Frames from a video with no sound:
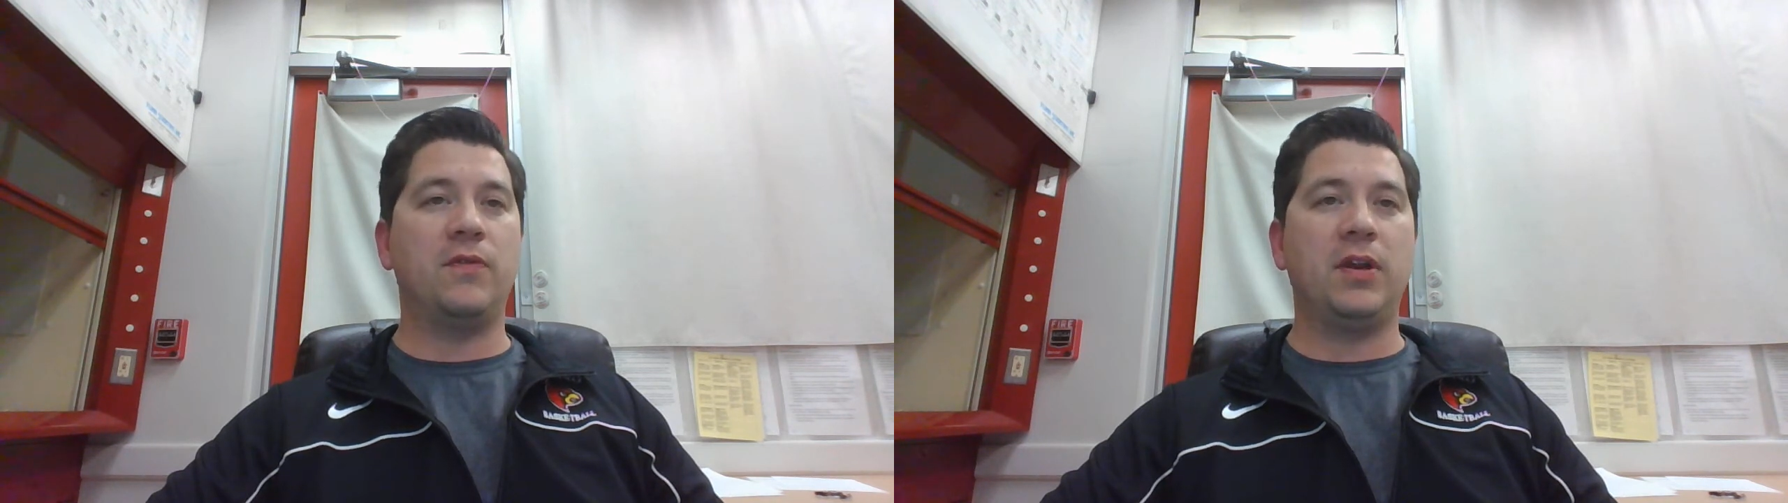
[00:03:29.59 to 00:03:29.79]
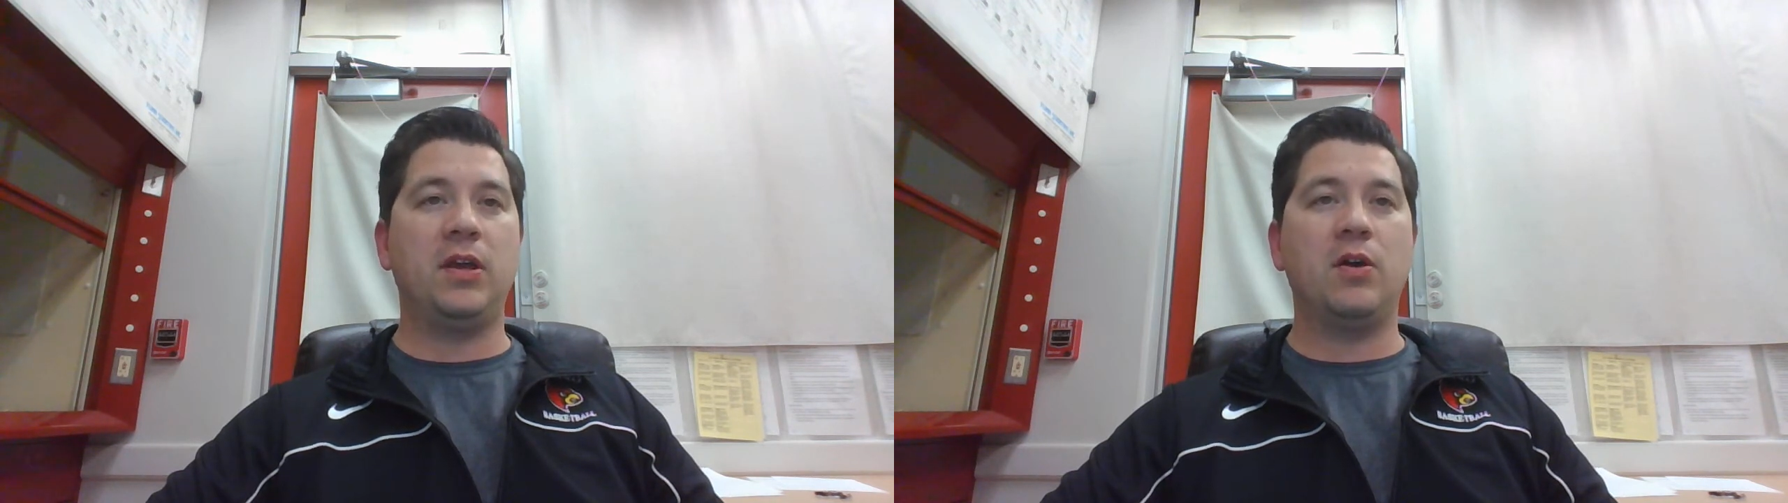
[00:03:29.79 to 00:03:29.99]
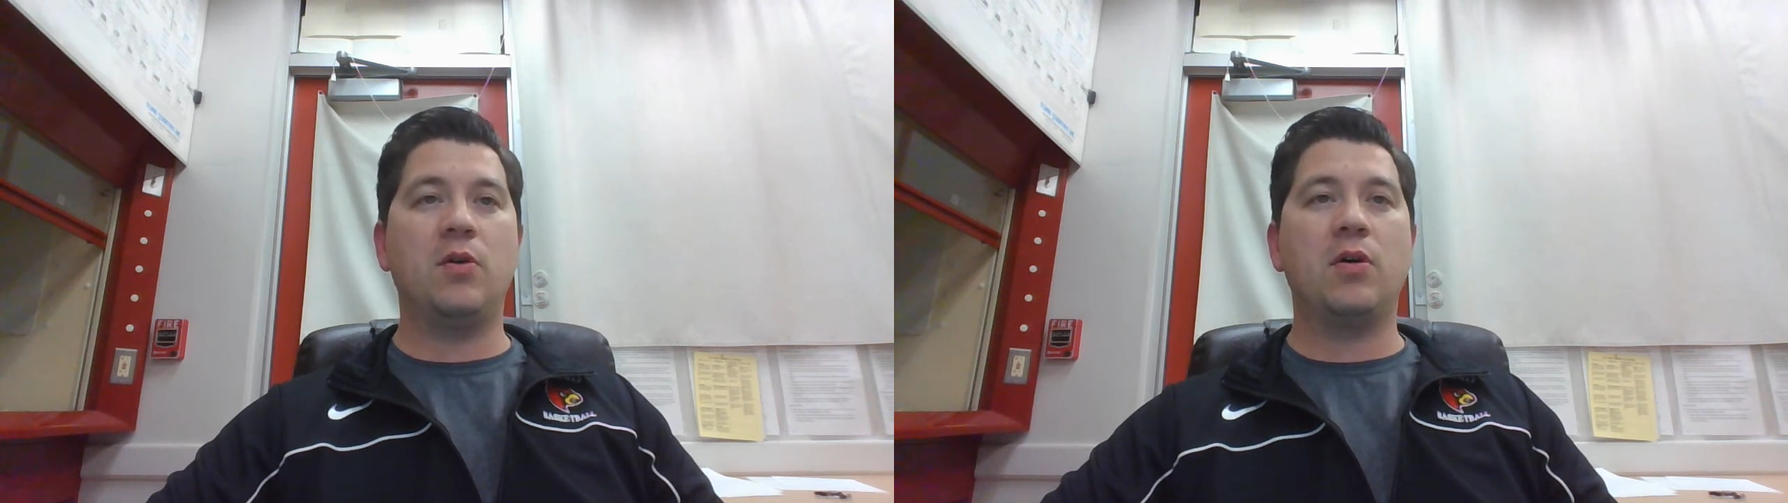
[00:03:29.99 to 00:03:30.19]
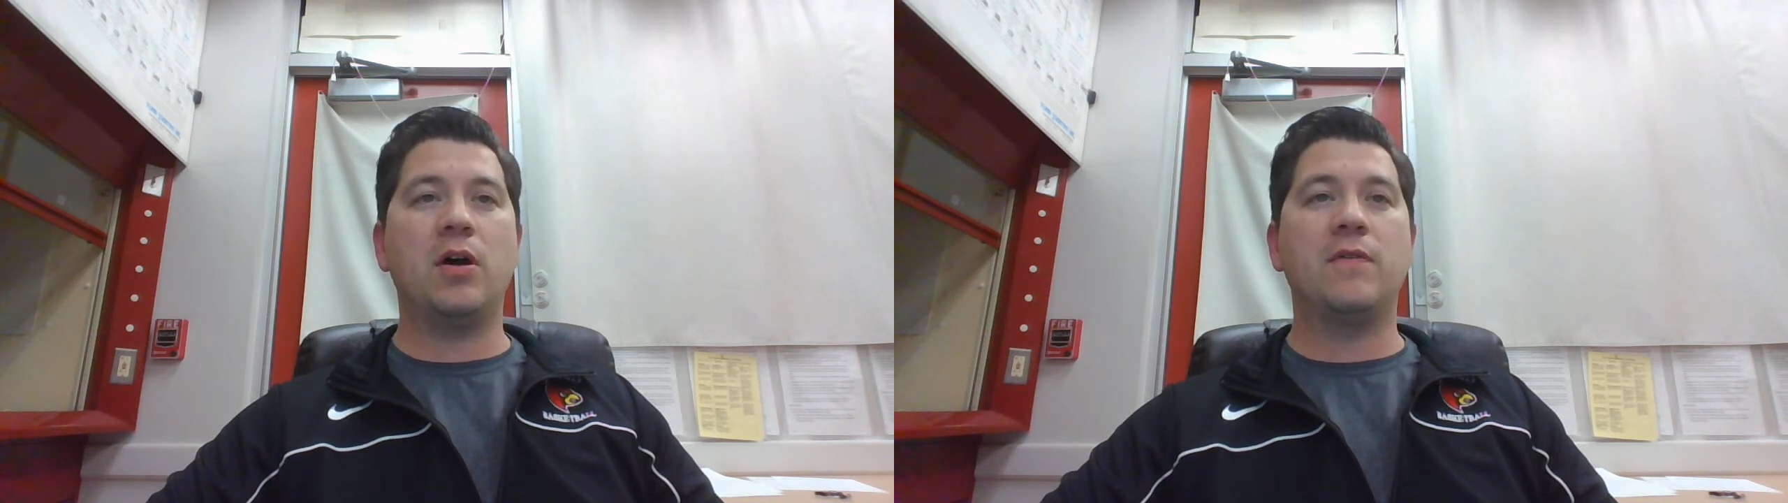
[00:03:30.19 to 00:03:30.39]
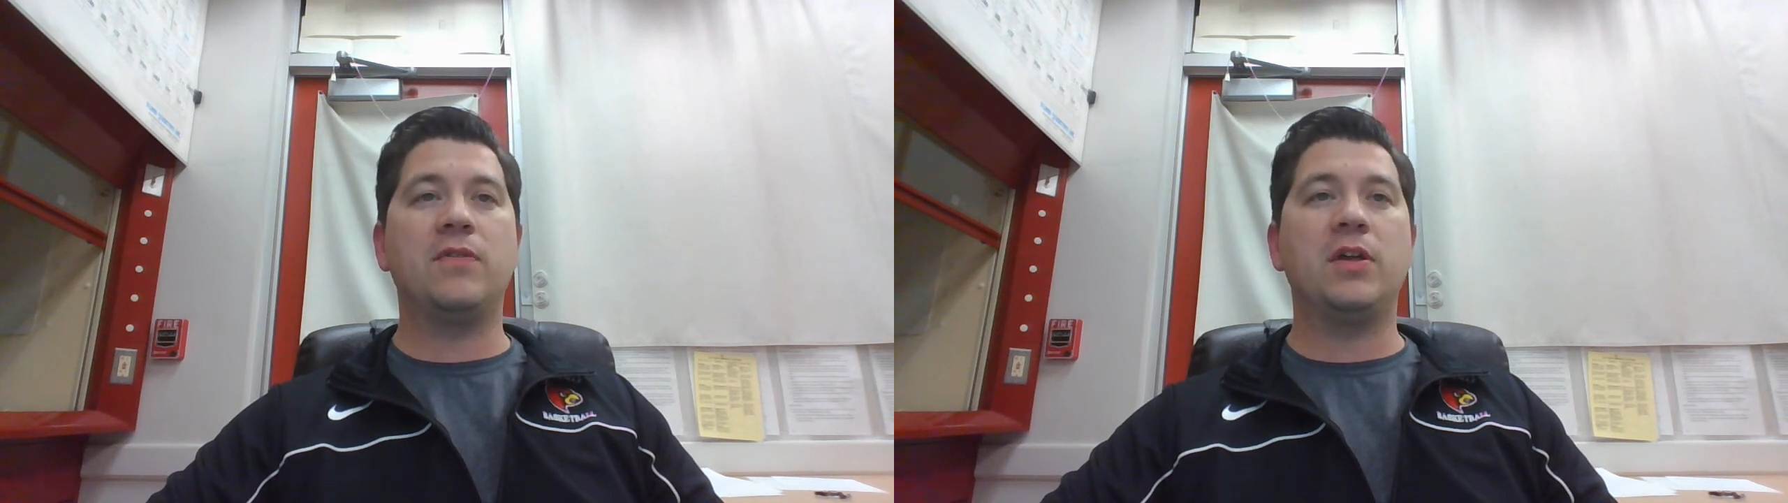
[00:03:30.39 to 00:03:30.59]
video
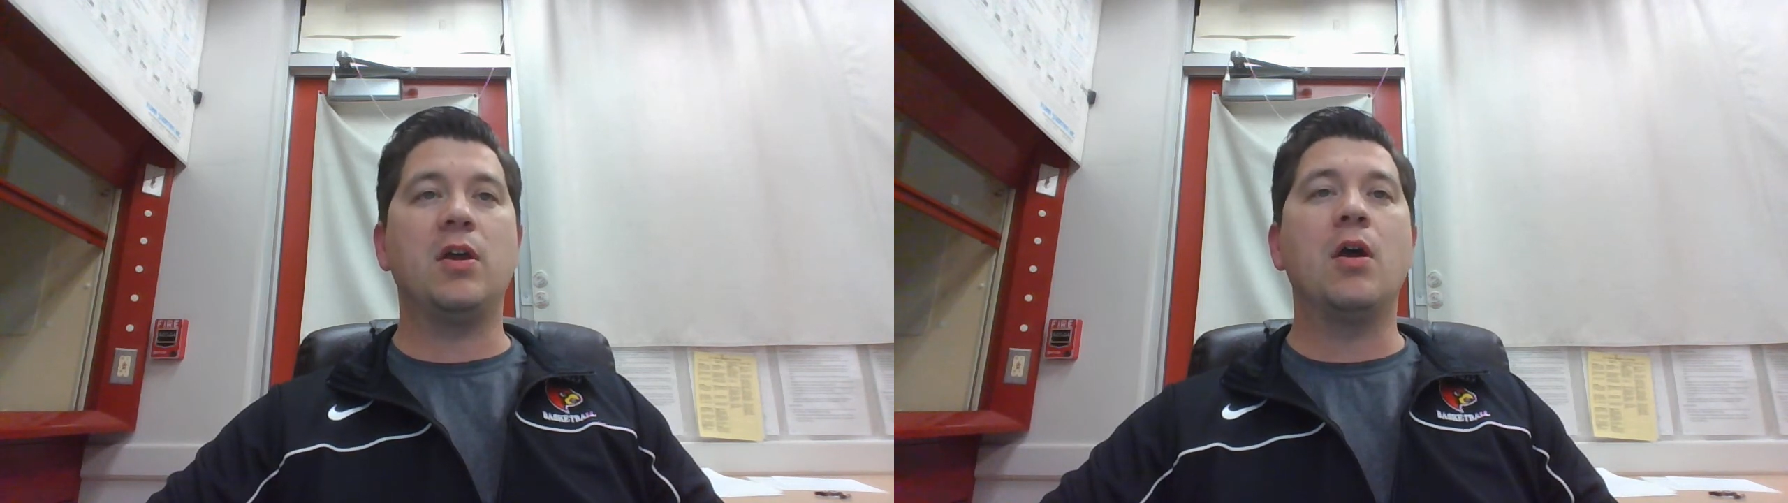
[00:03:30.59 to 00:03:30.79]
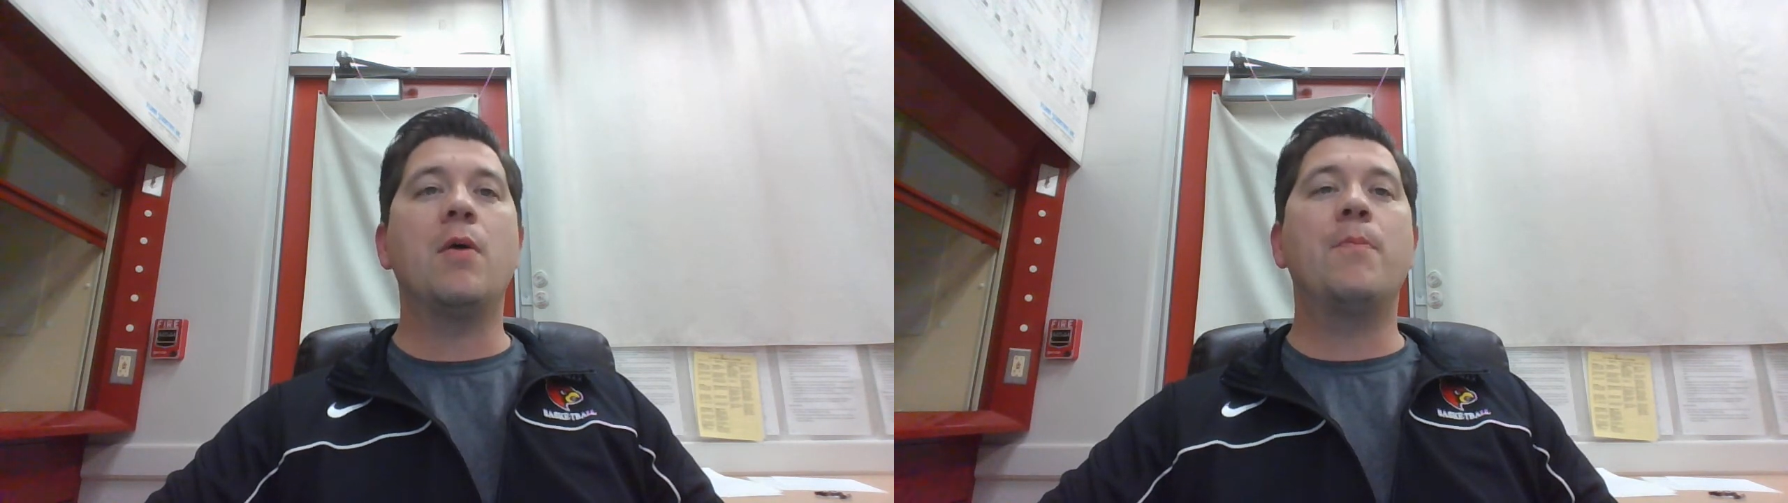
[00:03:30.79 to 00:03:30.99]
of the